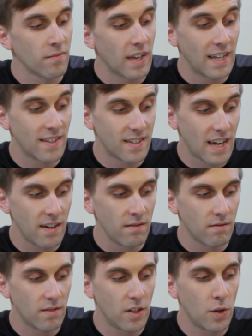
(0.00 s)

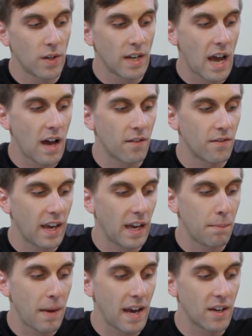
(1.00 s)
Instead, you can have
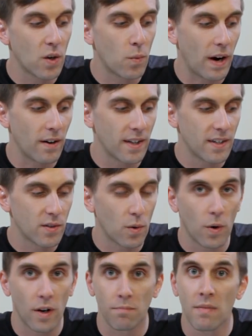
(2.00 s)
a Panda Wireless
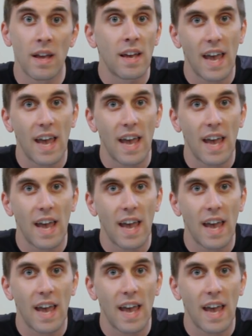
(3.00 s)
or